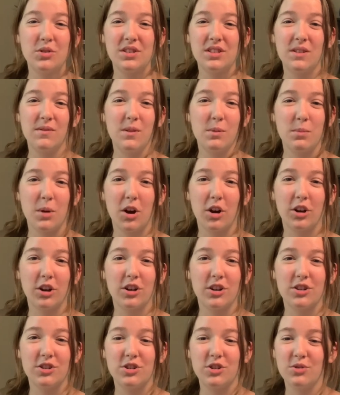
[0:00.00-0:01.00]
of the
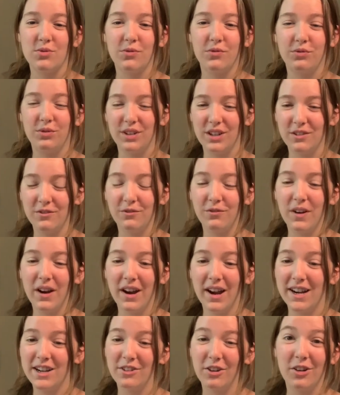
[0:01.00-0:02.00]
markers you can
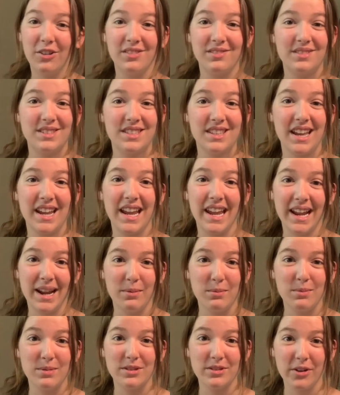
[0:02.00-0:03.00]
find on, say,
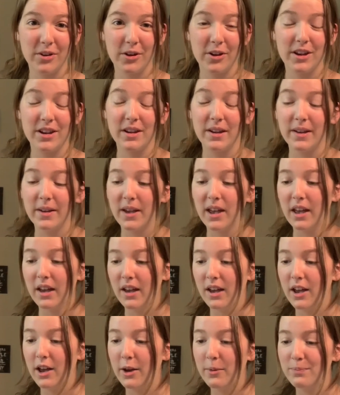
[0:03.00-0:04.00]
Amazon
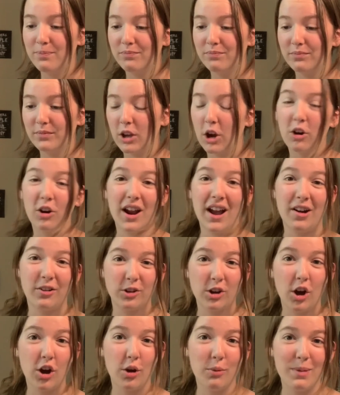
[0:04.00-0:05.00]
are
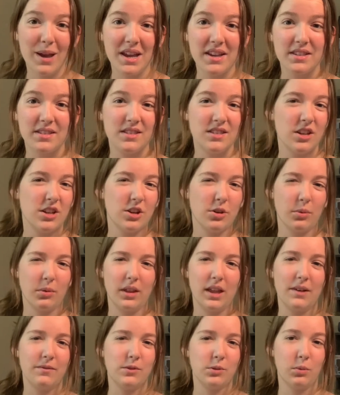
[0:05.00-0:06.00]
alcohol-based, so you don't
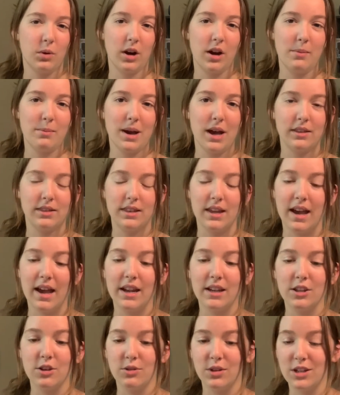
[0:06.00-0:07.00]
really have to worry about
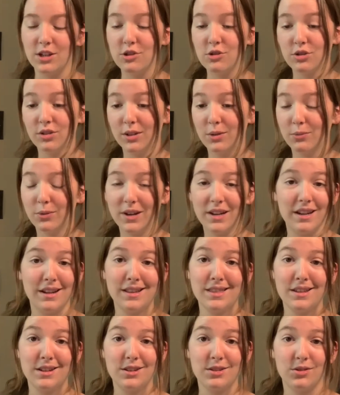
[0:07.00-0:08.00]
that. You can usually read it
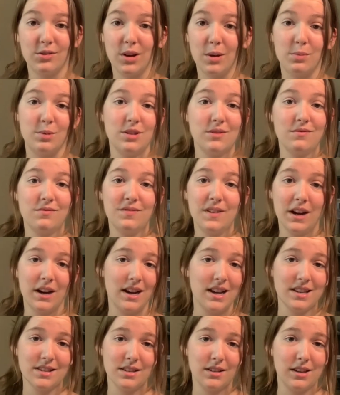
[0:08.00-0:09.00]
in the description
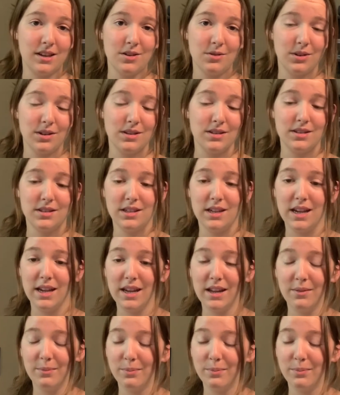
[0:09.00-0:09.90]
very easily. You can see